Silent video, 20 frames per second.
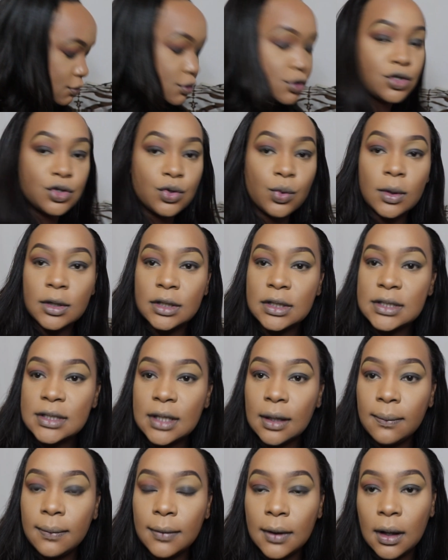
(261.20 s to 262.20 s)
Just doing the
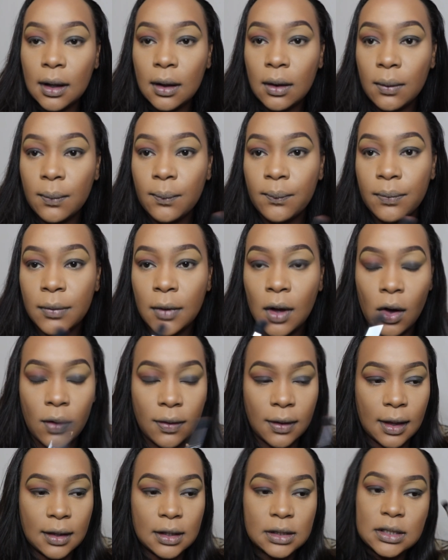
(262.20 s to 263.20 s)
same thing
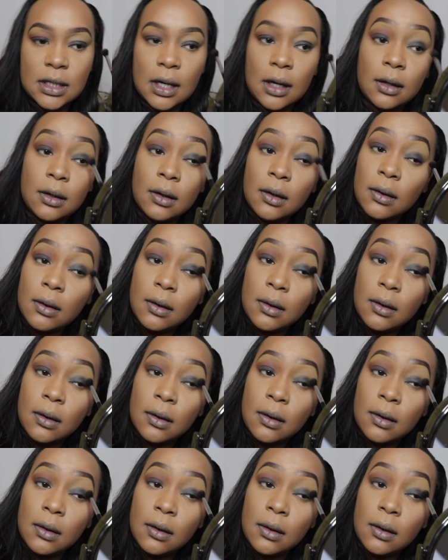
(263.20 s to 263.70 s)
on the other side.